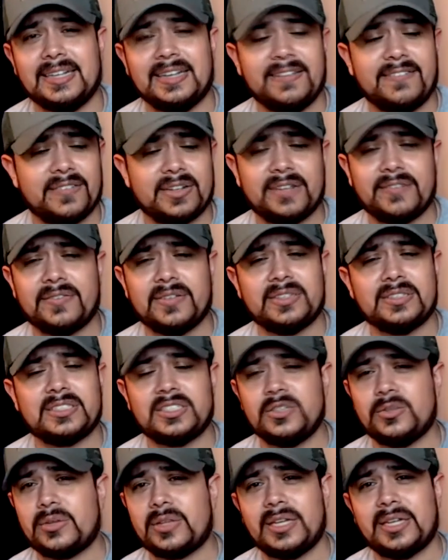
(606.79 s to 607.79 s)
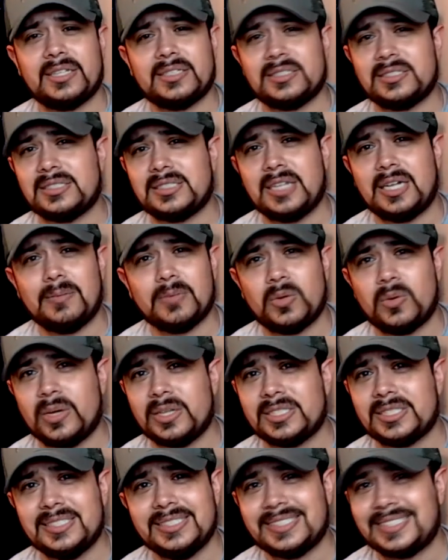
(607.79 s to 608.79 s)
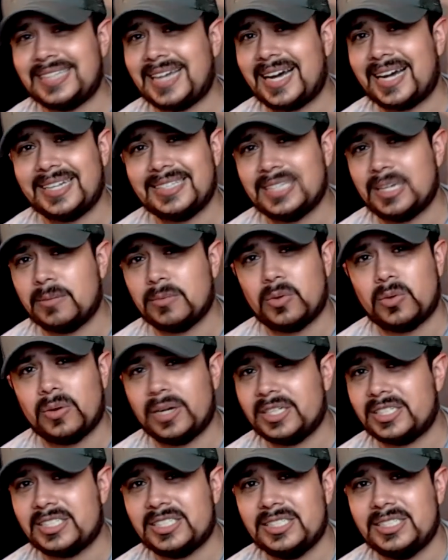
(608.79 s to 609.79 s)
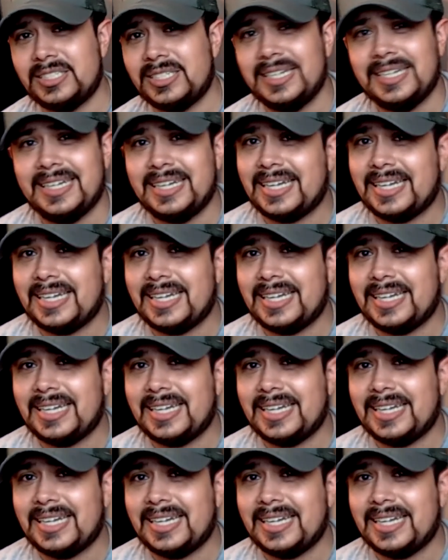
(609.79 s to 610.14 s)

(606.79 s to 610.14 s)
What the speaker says: Even if you think it's a dumb question, it's not a dumb question.